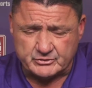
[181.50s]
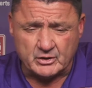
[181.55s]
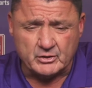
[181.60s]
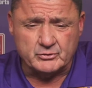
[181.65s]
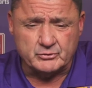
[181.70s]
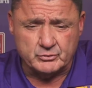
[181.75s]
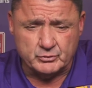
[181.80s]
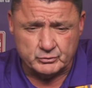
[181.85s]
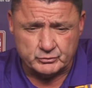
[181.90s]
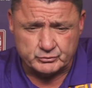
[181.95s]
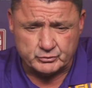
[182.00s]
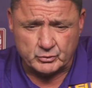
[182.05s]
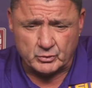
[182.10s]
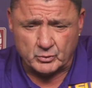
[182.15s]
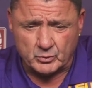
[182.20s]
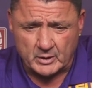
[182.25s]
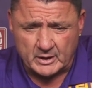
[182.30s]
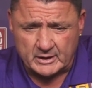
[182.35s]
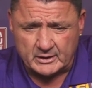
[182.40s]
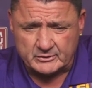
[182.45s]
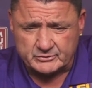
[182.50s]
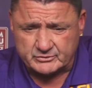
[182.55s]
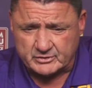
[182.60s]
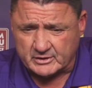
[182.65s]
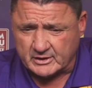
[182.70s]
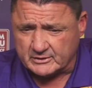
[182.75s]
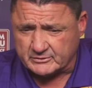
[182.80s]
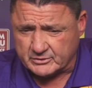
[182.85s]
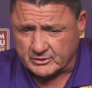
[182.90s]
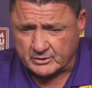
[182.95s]
unusual ways to
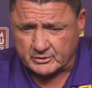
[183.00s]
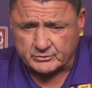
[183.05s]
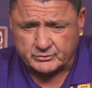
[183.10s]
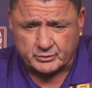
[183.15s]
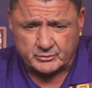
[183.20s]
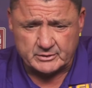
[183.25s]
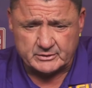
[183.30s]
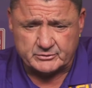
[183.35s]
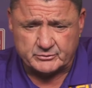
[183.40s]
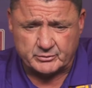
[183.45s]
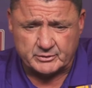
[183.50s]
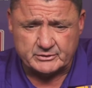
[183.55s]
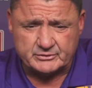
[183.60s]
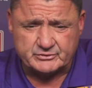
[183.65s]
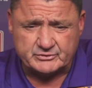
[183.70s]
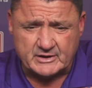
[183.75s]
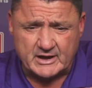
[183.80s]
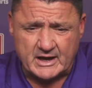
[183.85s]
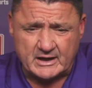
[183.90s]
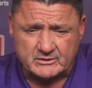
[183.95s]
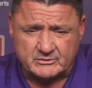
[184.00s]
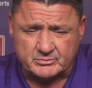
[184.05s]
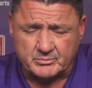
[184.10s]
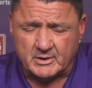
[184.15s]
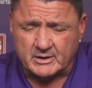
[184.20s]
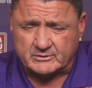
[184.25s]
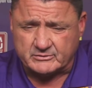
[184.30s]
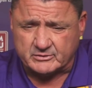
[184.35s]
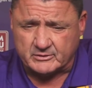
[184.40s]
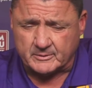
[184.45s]
get to the 3-3 stacks,
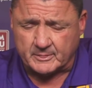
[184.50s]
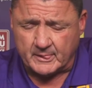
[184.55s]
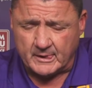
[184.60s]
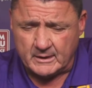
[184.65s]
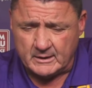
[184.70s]
makes it